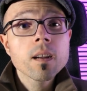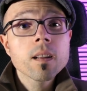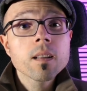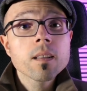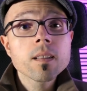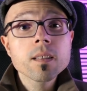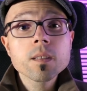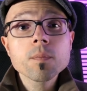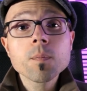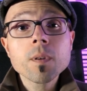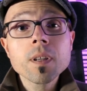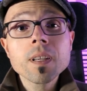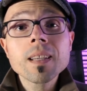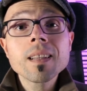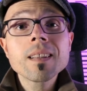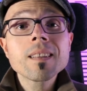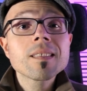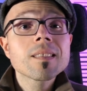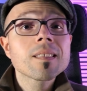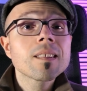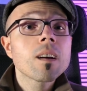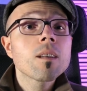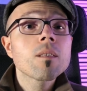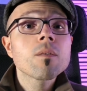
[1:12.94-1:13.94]
These
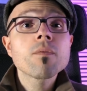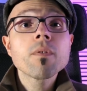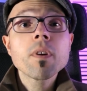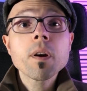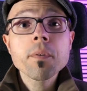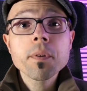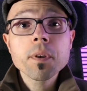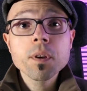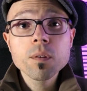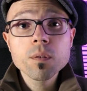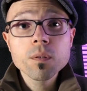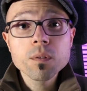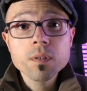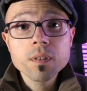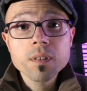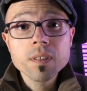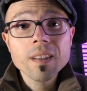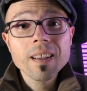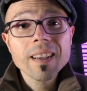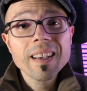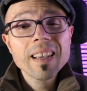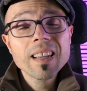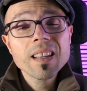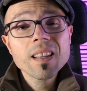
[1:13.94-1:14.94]
plugins sound very
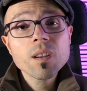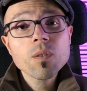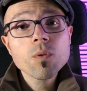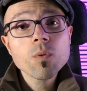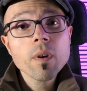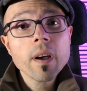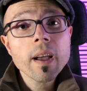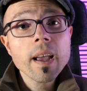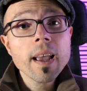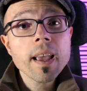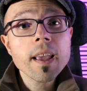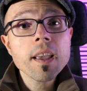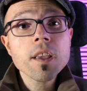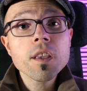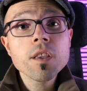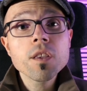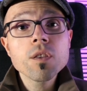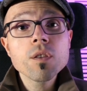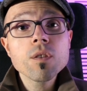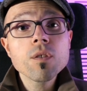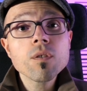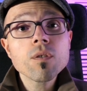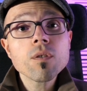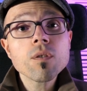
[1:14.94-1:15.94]
good. Anyway,
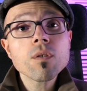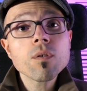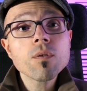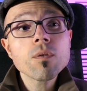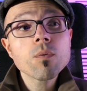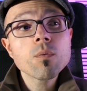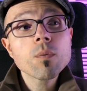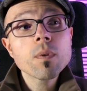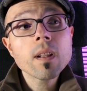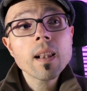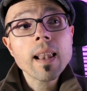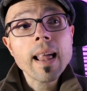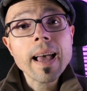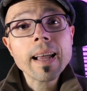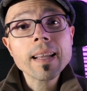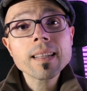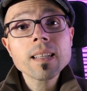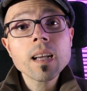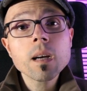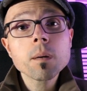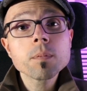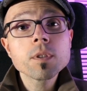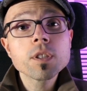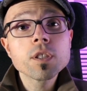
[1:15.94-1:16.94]
you will
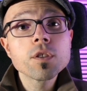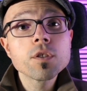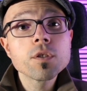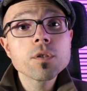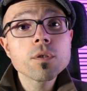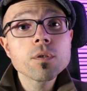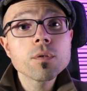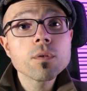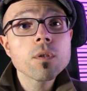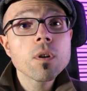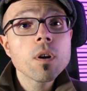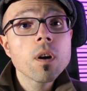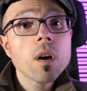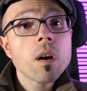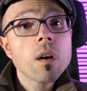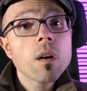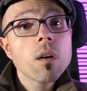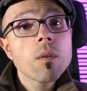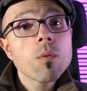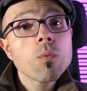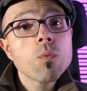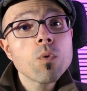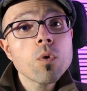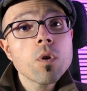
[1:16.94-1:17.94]
end up to
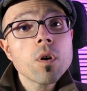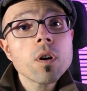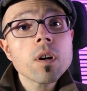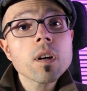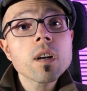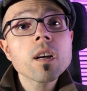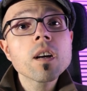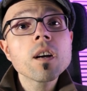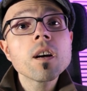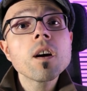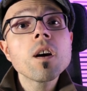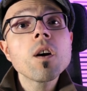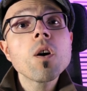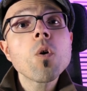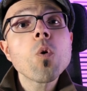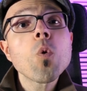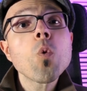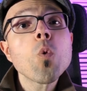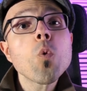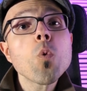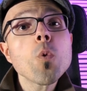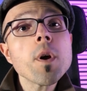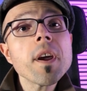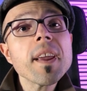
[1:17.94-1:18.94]
work
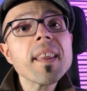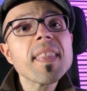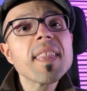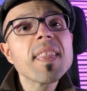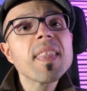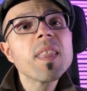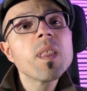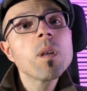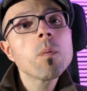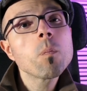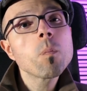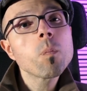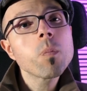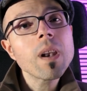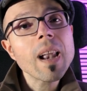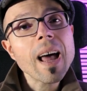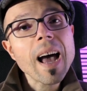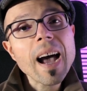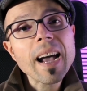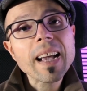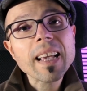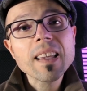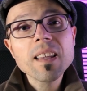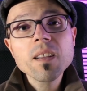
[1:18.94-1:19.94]
with the
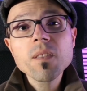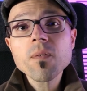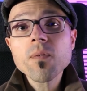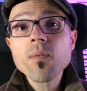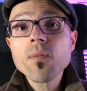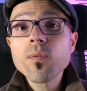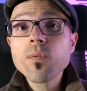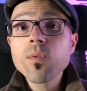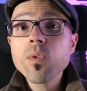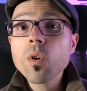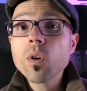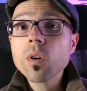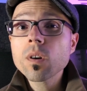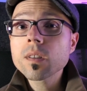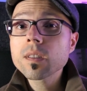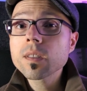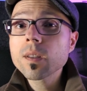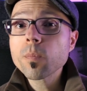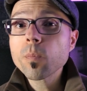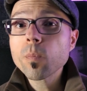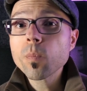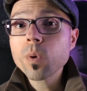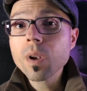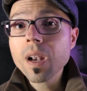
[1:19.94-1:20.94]
plugin, for
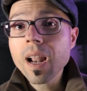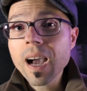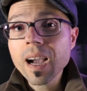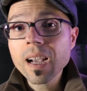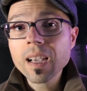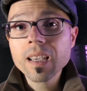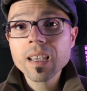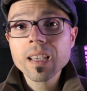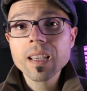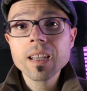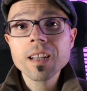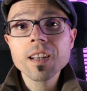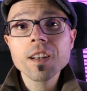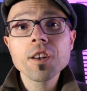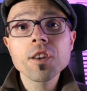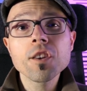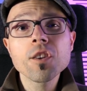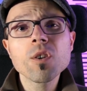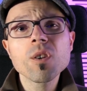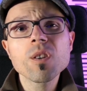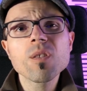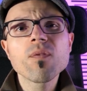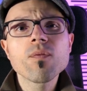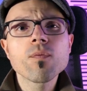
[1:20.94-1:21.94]
the plugin,
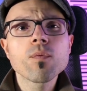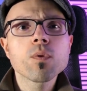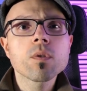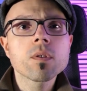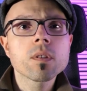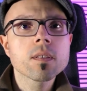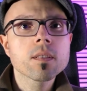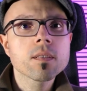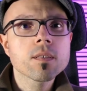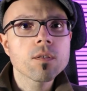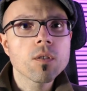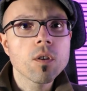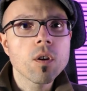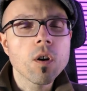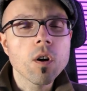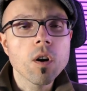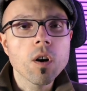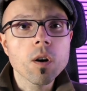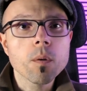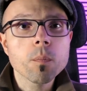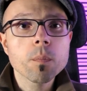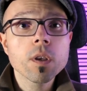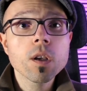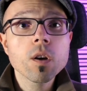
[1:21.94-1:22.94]
not for the
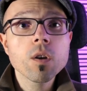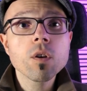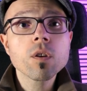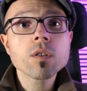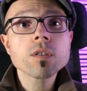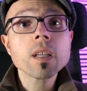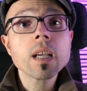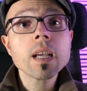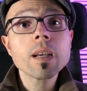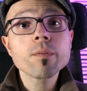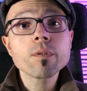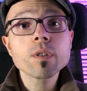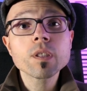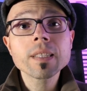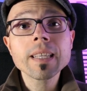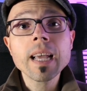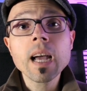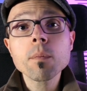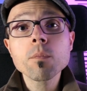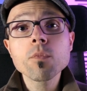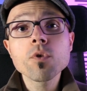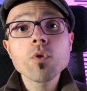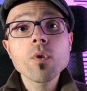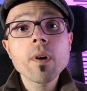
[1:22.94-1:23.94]
song, because every
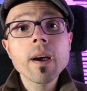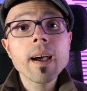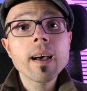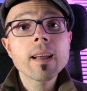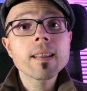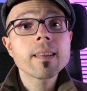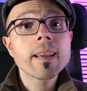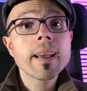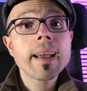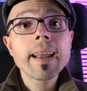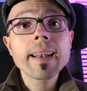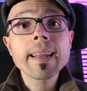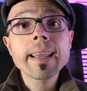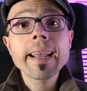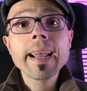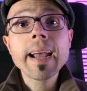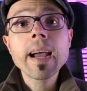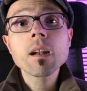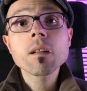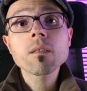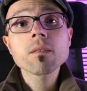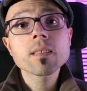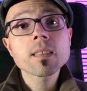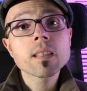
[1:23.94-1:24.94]
time you add any
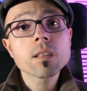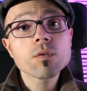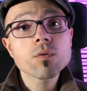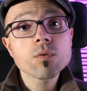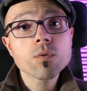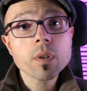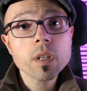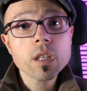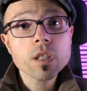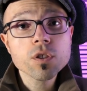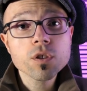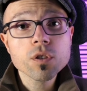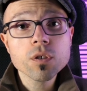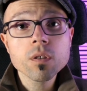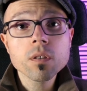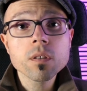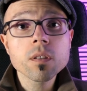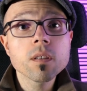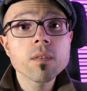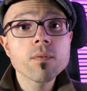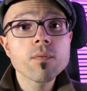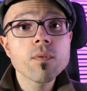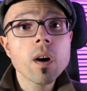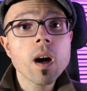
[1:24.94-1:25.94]
kind of
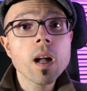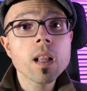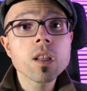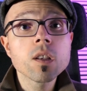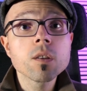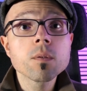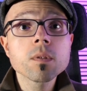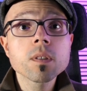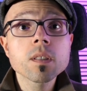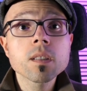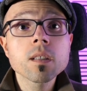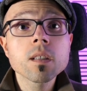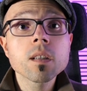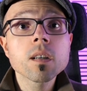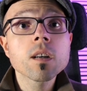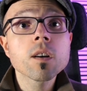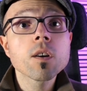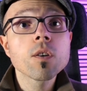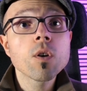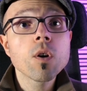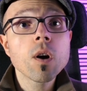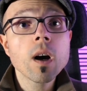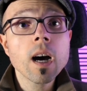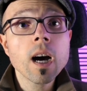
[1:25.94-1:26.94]
saturation, the volumes
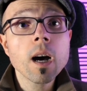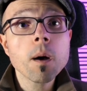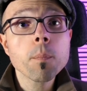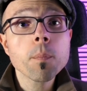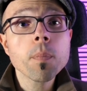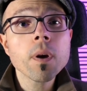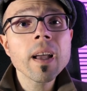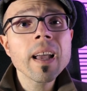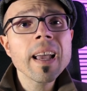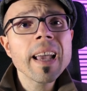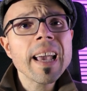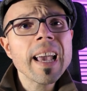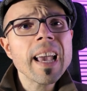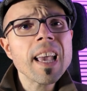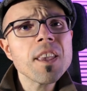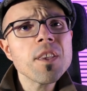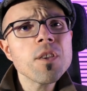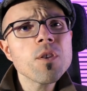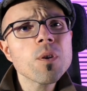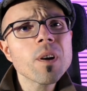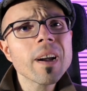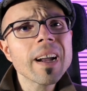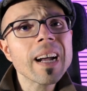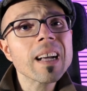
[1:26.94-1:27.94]
go up and
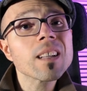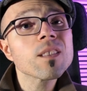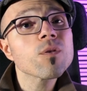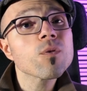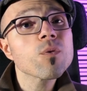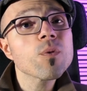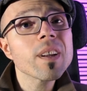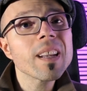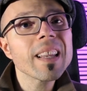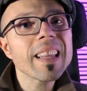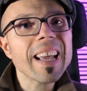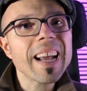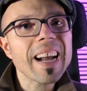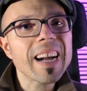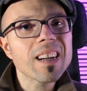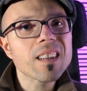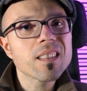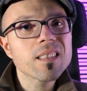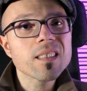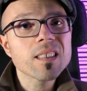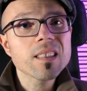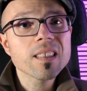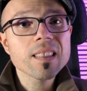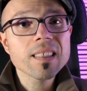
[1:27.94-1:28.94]
you can't really
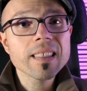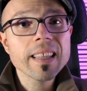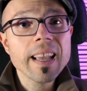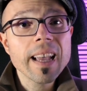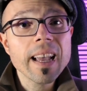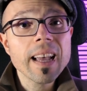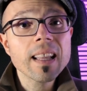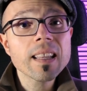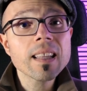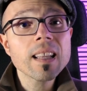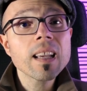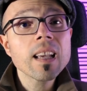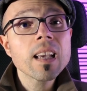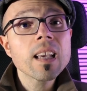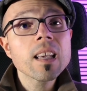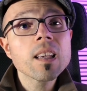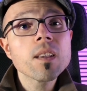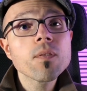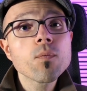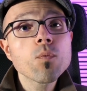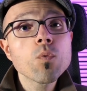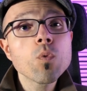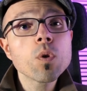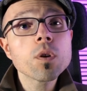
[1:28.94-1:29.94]
understand
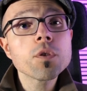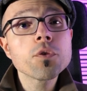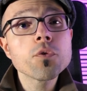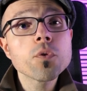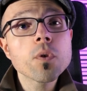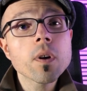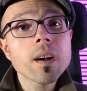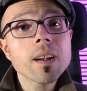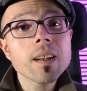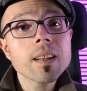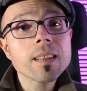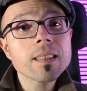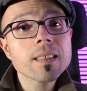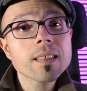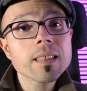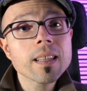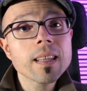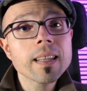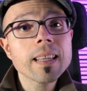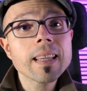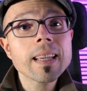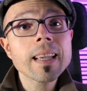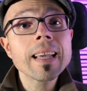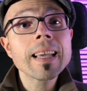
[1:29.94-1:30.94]
if what you are
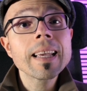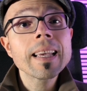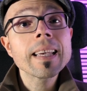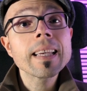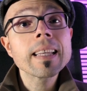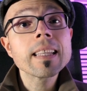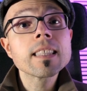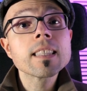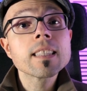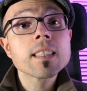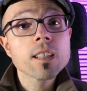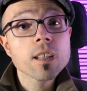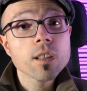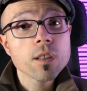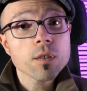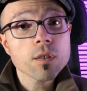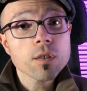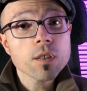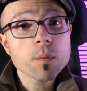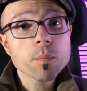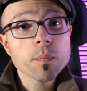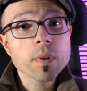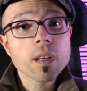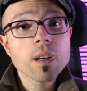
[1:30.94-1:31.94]
listening is
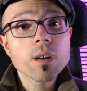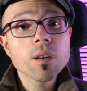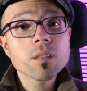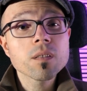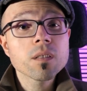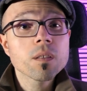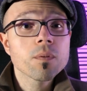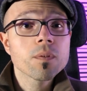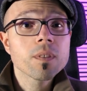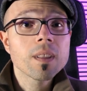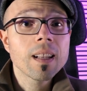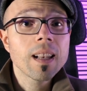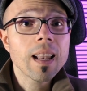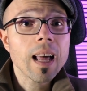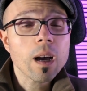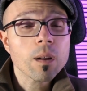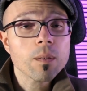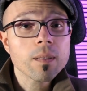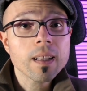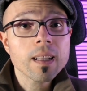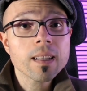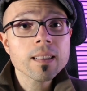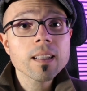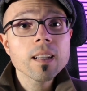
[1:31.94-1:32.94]
good because of the
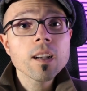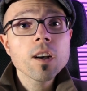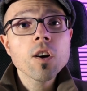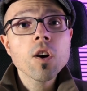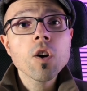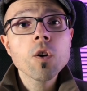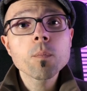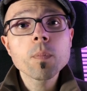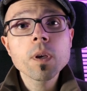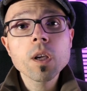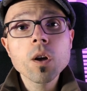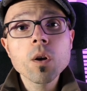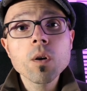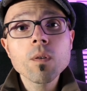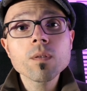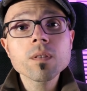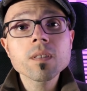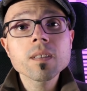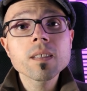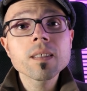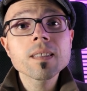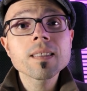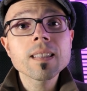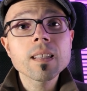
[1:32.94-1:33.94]
loudness or
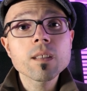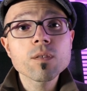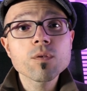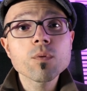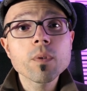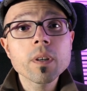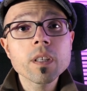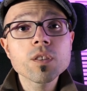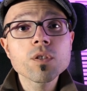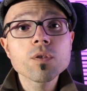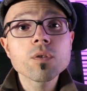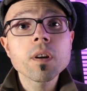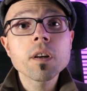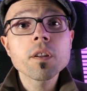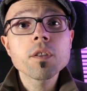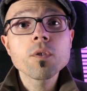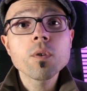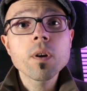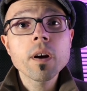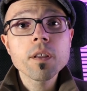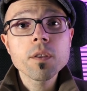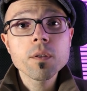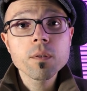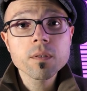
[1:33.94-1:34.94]
because the saturation
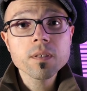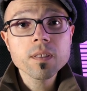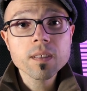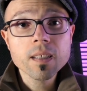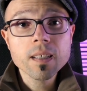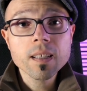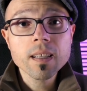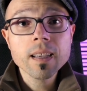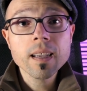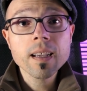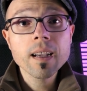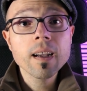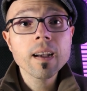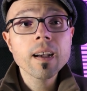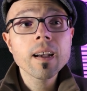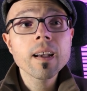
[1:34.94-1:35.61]
you are using